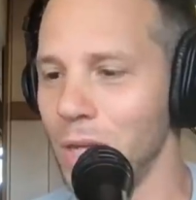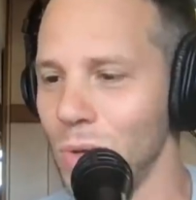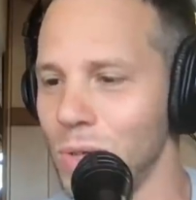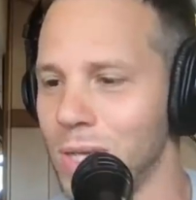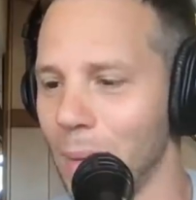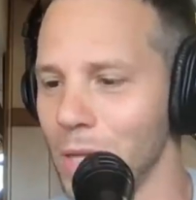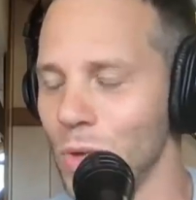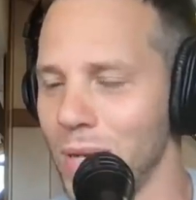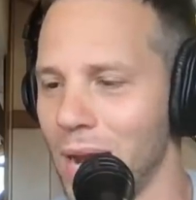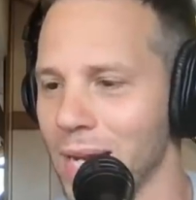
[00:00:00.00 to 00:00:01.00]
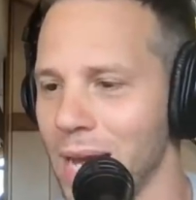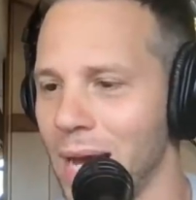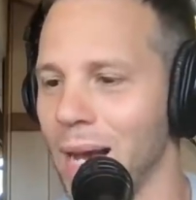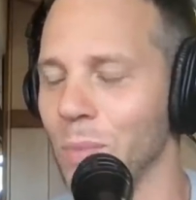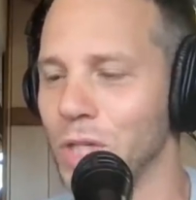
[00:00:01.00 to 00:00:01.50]
from
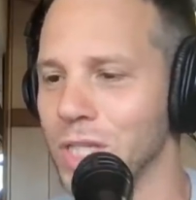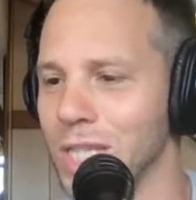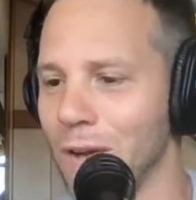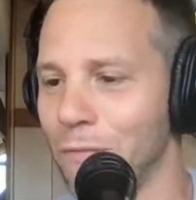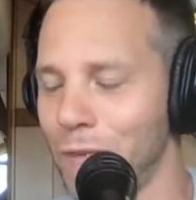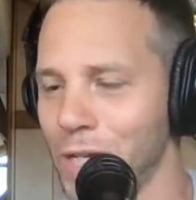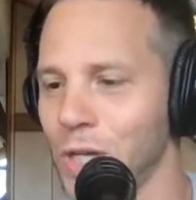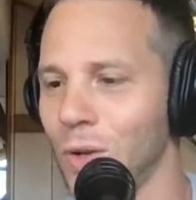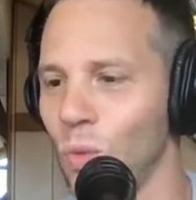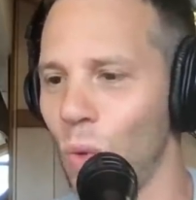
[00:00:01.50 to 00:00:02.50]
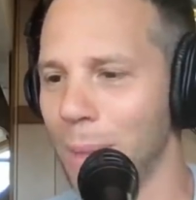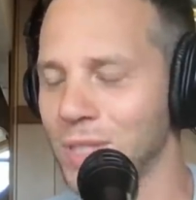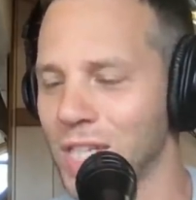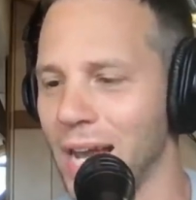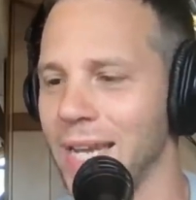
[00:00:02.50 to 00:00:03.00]
WWE.com, which is the
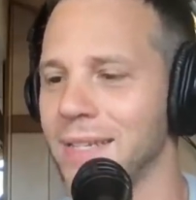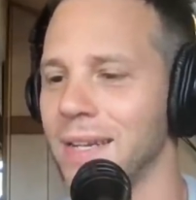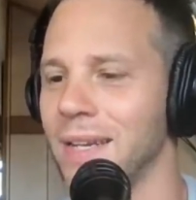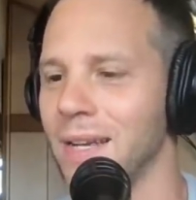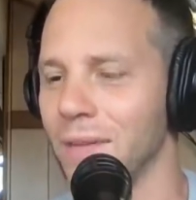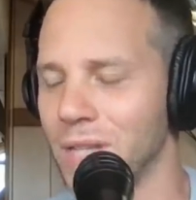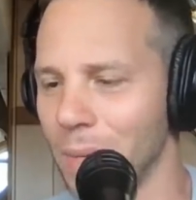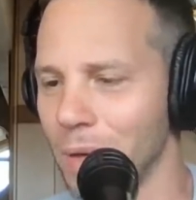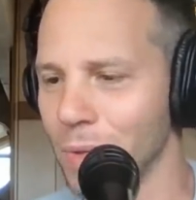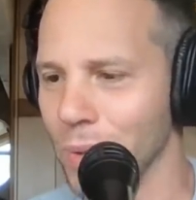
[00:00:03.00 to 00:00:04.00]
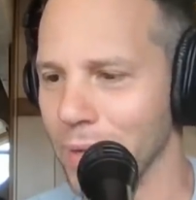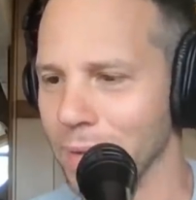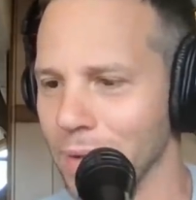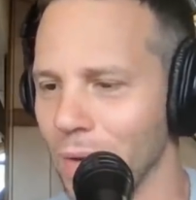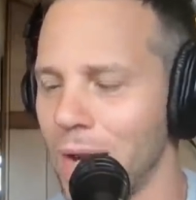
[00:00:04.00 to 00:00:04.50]
official website
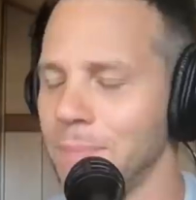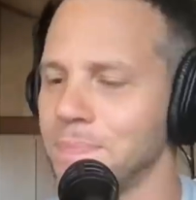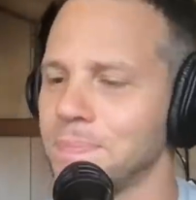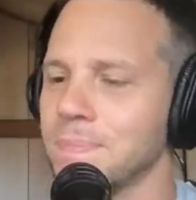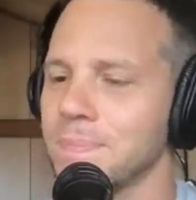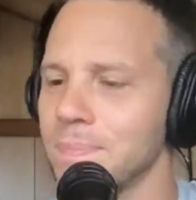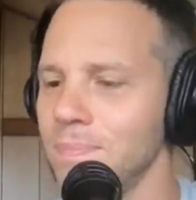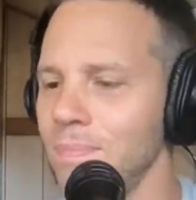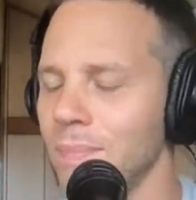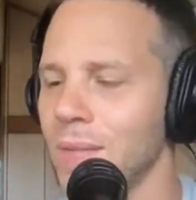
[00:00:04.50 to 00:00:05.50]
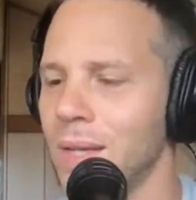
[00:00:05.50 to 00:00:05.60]
of WWE, all right?